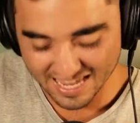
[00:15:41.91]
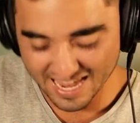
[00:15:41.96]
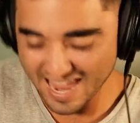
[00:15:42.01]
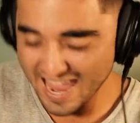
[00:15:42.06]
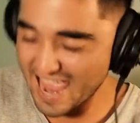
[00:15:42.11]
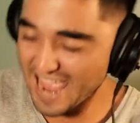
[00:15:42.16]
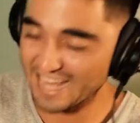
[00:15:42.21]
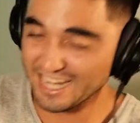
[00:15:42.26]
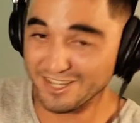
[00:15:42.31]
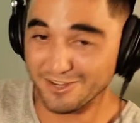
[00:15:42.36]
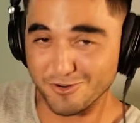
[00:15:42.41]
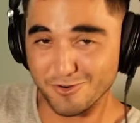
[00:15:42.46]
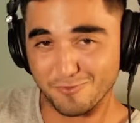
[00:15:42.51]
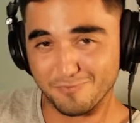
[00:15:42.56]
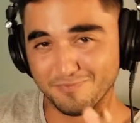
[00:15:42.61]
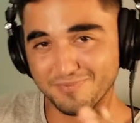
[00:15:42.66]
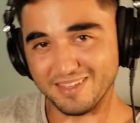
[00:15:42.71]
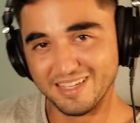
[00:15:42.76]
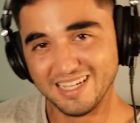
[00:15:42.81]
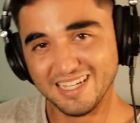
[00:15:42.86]
Anywho,
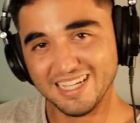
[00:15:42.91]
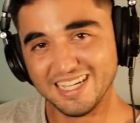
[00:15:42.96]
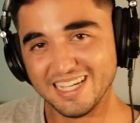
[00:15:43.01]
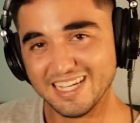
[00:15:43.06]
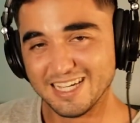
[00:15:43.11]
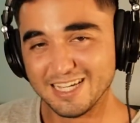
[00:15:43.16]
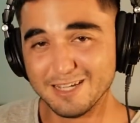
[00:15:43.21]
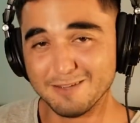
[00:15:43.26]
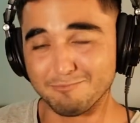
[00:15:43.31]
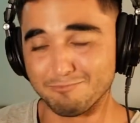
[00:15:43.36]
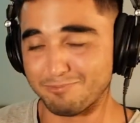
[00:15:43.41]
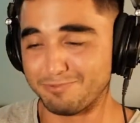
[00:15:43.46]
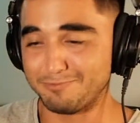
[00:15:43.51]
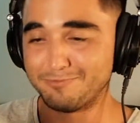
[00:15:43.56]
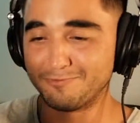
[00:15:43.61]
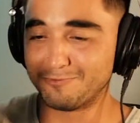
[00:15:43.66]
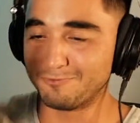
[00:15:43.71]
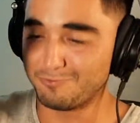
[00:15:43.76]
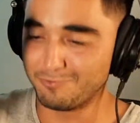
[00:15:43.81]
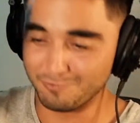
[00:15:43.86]

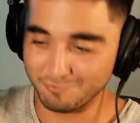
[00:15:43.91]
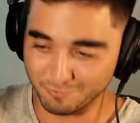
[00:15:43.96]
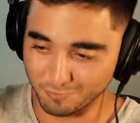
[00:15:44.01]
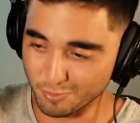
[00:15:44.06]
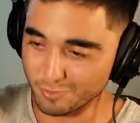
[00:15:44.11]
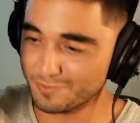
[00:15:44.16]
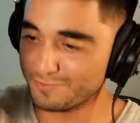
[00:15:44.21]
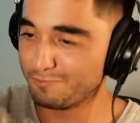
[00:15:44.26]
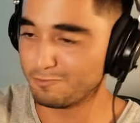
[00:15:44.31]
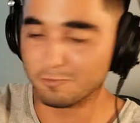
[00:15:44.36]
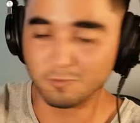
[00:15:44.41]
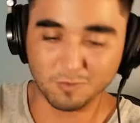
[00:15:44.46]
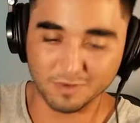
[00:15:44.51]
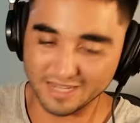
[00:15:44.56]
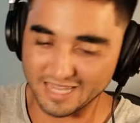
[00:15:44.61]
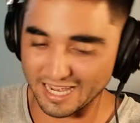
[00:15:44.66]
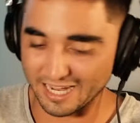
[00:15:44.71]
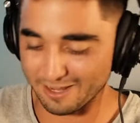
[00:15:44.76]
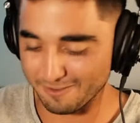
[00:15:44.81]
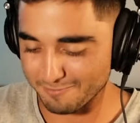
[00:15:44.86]
we're
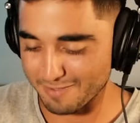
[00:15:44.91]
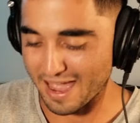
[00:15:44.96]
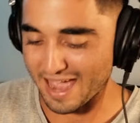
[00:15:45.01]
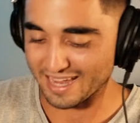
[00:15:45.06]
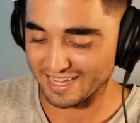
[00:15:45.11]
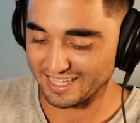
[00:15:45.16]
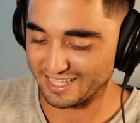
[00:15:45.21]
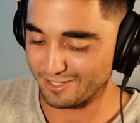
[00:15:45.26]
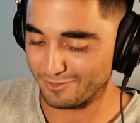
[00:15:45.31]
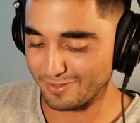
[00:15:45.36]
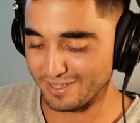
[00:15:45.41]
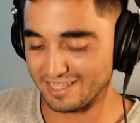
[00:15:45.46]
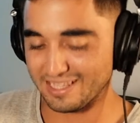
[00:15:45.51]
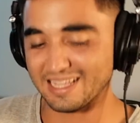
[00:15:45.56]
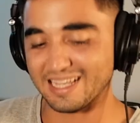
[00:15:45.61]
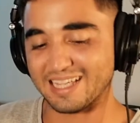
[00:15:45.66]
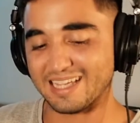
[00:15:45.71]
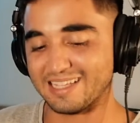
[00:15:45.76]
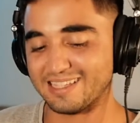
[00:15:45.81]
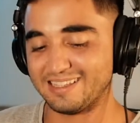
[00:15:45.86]
getting back into it.
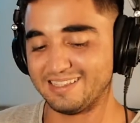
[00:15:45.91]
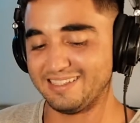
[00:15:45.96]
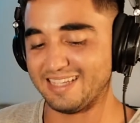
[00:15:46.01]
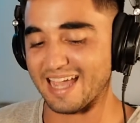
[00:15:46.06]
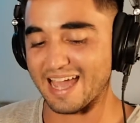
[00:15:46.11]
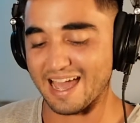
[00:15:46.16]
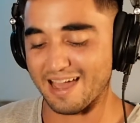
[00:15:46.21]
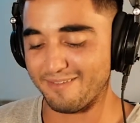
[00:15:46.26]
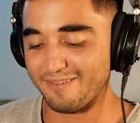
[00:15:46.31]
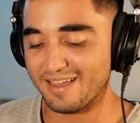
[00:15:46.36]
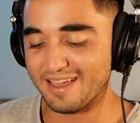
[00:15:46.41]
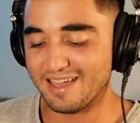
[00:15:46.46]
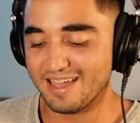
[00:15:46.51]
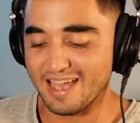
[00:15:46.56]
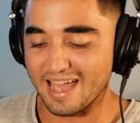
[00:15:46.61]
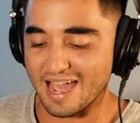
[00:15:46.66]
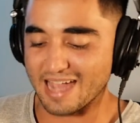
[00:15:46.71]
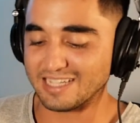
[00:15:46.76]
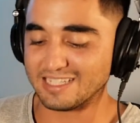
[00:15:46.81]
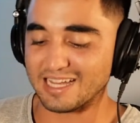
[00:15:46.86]
Like, yeah,
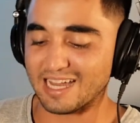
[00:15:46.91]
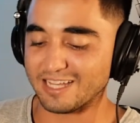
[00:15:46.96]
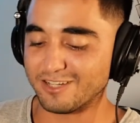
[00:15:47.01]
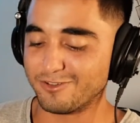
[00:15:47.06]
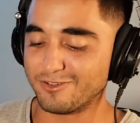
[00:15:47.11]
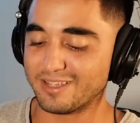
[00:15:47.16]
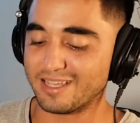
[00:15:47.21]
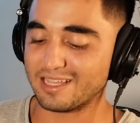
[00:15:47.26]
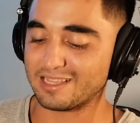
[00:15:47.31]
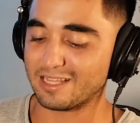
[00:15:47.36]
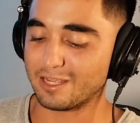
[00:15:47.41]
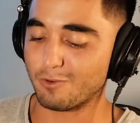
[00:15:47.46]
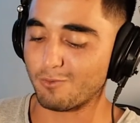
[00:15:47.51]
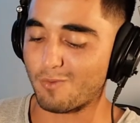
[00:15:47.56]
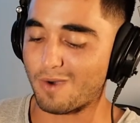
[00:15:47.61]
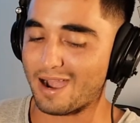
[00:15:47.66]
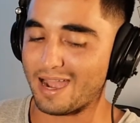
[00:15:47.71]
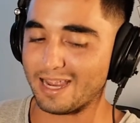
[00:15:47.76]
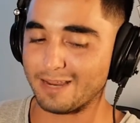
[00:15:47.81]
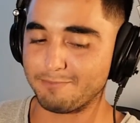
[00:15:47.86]
I don't get like
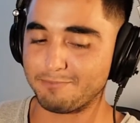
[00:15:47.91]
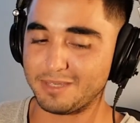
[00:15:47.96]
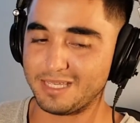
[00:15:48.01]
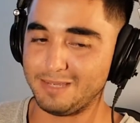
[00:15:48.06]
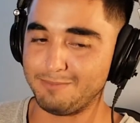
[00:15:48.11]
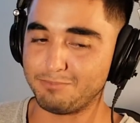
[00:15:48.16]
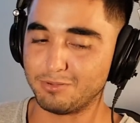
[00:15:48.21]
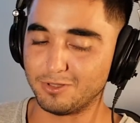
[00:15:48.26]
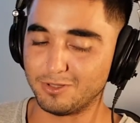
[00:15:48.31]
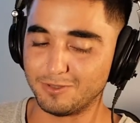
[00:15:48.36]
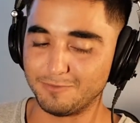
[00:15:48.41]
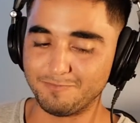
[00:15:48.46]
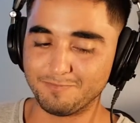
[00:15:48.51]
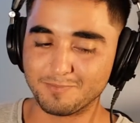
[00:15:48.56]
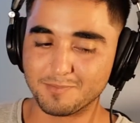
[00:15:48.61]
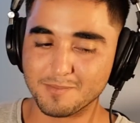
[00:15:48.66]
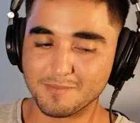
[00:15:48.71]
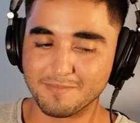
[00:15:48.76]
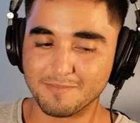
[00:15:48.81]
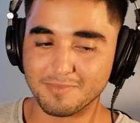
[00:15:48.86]
why people
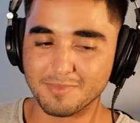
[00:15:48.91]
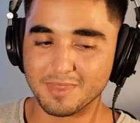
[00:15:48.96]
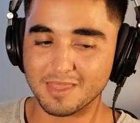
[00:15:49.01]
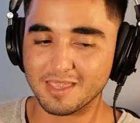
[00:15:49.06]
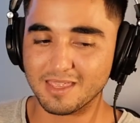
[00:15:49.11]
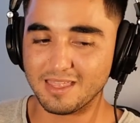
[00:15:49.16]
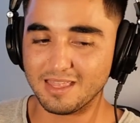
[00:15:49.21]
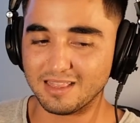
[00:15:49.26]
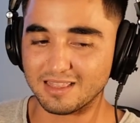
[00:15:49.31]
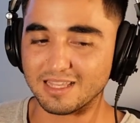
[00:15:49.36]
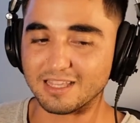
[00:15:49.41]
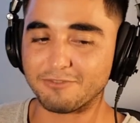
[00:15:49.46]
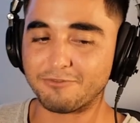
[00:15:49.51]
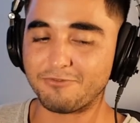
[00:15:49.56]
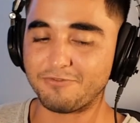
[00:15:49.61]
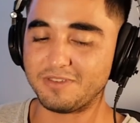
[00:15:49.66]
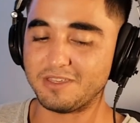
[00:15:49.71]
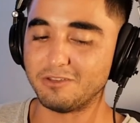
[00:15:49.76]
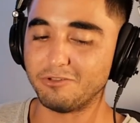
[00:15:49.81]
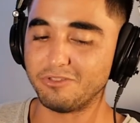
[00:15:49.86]
like
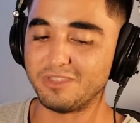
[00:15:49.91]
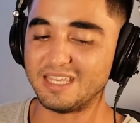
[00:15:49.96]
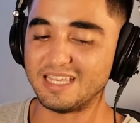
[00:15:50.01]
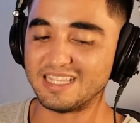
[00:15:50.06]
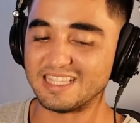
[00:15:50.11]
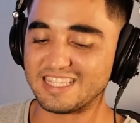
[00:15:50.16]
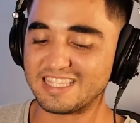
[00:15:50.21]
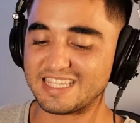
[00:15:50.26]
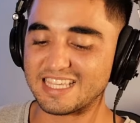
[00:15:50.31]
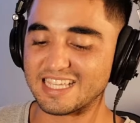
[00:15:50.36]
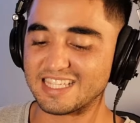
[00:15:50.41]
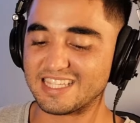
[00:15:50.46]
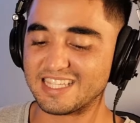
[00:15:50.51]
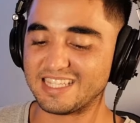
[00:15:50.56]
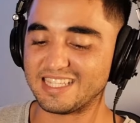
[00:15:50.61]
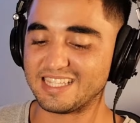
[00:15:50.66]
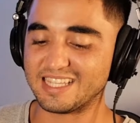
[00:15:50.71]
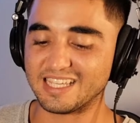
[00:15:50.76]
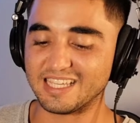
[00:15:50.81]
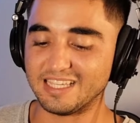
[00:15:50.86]
feel the incessant
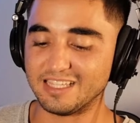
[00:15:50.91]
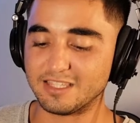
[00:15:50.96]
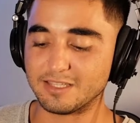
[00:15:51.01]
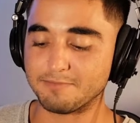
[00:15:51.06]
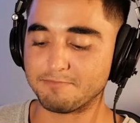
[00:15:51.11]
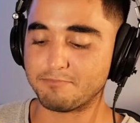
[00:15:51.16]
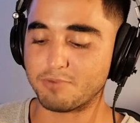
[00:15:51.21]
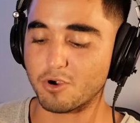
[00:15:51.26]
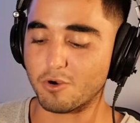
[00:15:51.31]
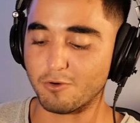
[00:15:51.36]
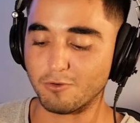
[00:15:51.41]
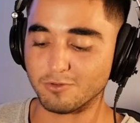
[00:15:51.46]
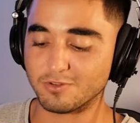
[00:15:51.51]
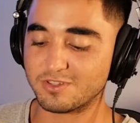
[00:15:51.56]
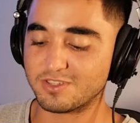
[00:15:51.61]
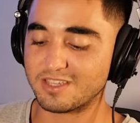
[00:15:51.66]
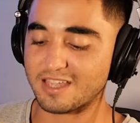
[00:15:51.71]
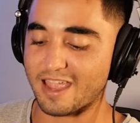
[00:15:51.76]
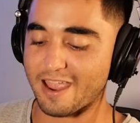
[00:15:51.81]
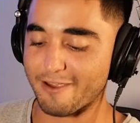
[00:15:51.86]
need to
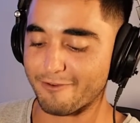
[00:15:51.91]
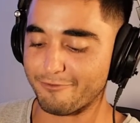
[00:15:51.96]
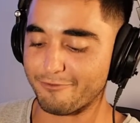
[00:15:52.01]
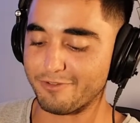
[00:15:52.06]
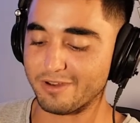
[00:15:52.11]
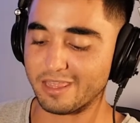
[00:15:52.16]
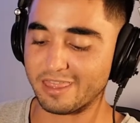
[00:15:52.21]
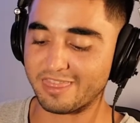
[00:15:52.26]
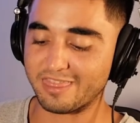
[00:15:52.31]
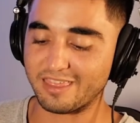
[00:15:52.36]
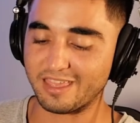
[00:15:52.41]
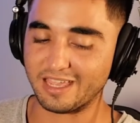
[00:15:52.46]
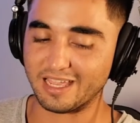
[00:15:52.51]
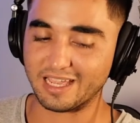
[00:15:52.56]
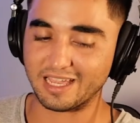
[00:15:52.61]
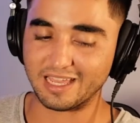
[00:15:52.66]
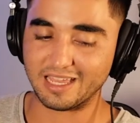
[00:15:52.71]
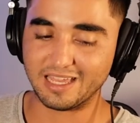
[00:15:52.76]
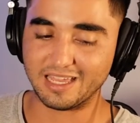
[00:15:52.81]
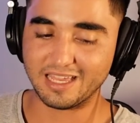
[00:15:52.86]
post
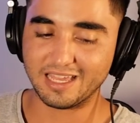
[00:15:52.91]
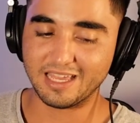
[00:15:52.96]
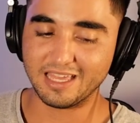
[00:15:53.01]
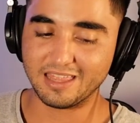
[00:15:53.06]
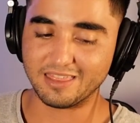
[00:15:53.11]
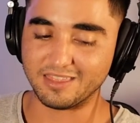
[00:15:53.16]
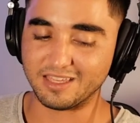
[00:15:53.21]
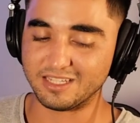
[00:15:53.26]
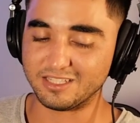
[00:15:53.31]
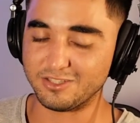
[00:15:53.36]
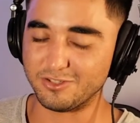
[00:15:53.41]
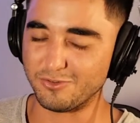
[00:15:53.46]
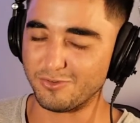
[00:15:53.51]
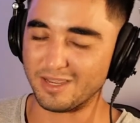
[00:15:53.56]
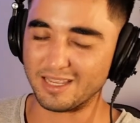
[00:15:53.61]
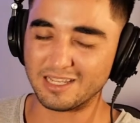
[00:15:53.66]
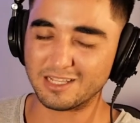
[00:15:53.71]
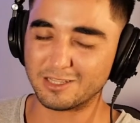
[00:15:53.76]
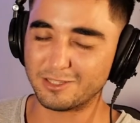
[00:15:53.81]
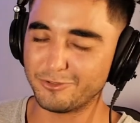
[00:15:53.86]
everything they do,
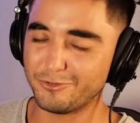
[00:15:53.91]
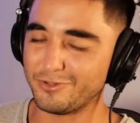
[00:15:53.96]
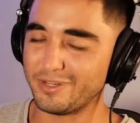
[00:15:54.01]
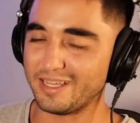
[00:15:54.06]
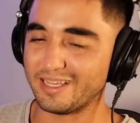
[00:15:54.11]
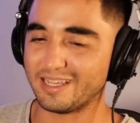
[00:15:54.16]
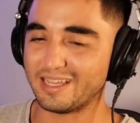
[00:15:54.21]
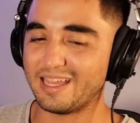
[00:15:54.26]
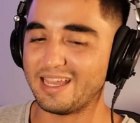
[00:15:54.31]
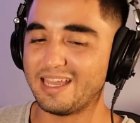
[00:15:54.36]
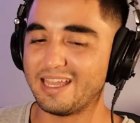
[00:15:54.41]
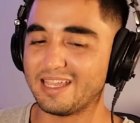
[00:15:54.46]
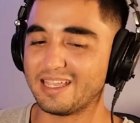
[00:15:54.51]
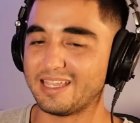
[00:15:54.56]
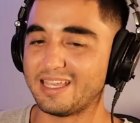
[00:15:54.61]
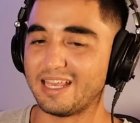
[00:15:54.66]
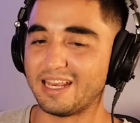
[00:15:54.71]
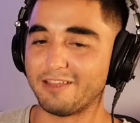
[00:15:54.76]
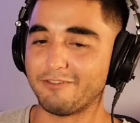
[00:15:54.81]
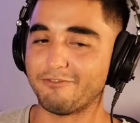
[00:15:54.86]
including
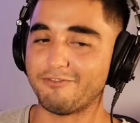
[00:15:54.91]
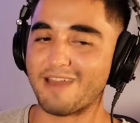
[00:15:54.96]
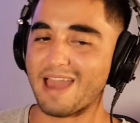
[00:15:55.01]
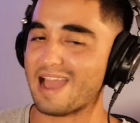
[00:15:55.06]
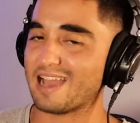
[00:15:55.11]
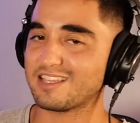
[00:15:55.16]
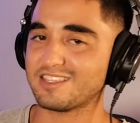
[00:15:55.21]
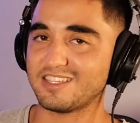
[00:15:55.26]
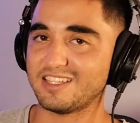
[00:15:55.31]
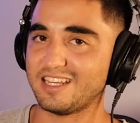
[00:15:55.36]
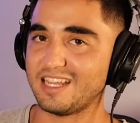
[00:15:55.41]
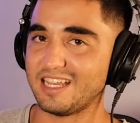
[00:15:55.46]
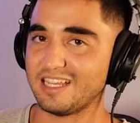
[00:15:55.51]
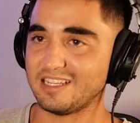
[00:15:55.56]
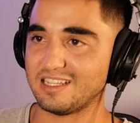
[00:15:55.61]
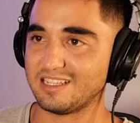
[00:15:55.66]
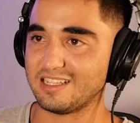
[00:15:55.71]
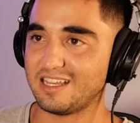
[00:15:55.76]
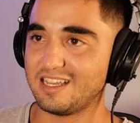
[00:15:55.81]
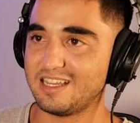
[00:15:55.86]
getting
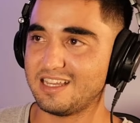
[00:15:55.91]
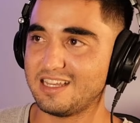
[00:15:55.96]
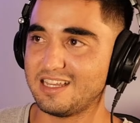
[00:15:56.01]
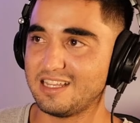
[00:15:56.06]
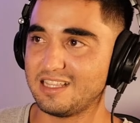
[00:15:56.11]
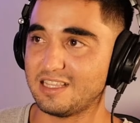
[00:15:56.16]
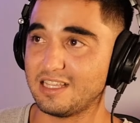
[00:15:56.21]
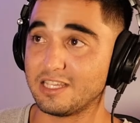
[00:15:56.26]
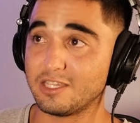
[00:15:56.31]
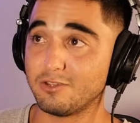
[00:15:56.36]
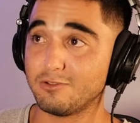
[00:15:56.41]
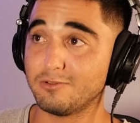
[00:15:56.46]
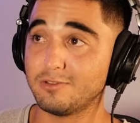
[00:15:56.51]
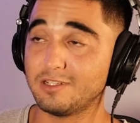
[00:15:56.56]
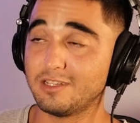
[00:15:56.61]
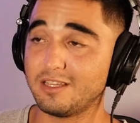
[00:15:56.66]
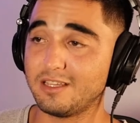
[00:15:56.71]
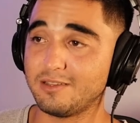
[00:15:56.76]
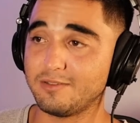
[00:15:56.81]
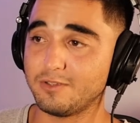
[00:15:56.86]
vaccinated. Like,
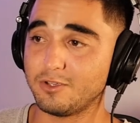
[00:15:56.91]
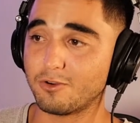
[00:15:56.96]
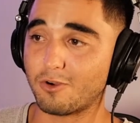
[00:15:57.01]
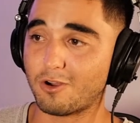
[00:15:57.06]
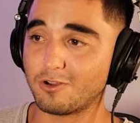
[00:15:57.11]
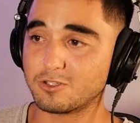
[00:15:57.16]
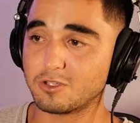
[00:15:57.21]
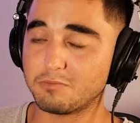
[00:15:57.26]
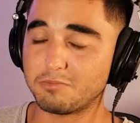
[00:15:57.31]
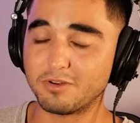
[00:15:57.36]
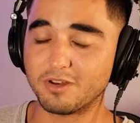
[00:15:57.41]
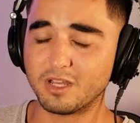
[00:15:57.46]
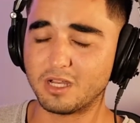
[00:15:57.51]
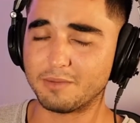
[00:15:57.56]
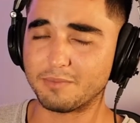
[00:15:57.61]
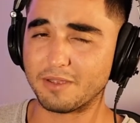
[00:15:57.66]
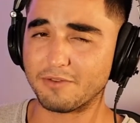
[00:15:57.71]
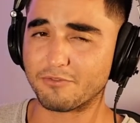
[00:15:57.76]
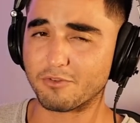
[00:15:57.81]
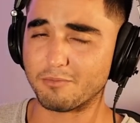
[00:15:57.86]
you're also putting up
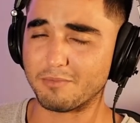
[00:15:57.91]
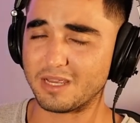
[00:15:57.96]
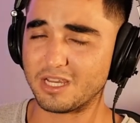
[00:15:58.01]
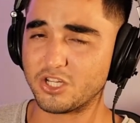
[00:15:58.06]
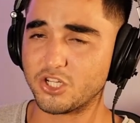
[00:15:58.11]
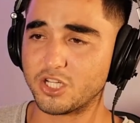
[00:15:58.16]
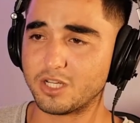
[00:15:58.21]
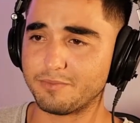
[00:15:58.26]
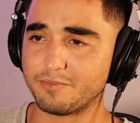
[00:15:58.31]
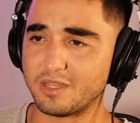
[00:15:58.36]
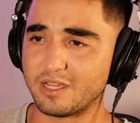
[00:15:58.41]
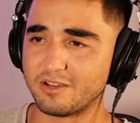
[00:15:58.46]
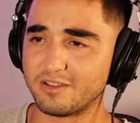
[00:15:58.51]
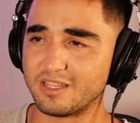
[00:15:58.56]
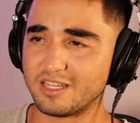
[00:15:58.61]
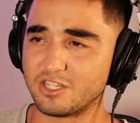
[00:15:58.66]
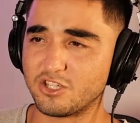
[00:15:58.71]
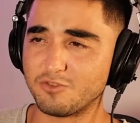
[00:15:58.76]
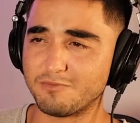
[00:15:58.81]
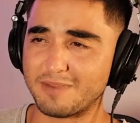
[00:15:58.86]
information up there
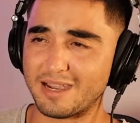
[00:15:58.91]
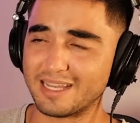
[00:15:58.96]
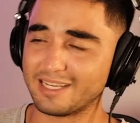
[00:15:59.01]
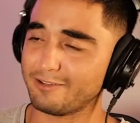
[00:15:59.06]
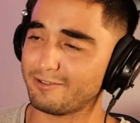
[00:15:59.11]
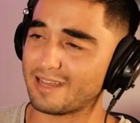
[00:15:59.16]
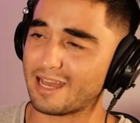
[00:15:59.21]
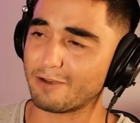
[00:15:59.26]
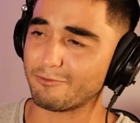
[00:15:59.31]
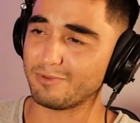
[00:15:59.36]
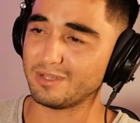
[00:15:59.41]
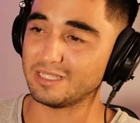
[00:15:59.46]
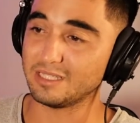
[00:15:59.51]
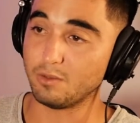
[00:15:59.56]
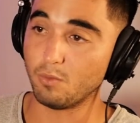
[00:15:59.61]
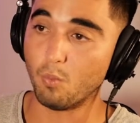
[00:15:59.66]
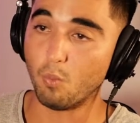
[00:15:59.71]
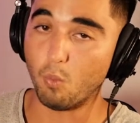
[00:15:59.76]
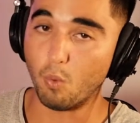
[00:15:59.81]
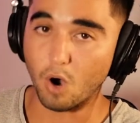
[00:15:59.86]
that you might not really
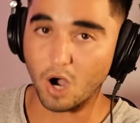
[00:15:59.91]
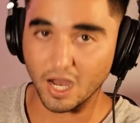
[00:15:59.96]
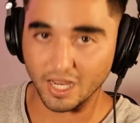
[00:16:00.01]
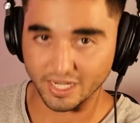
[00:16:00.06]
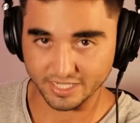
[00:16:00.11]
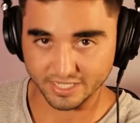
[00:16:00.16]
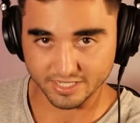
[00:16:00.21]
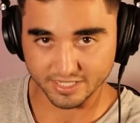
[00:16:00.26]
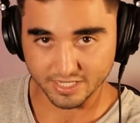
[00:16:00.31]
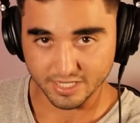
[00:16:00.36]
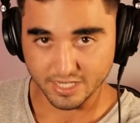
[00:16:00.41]
want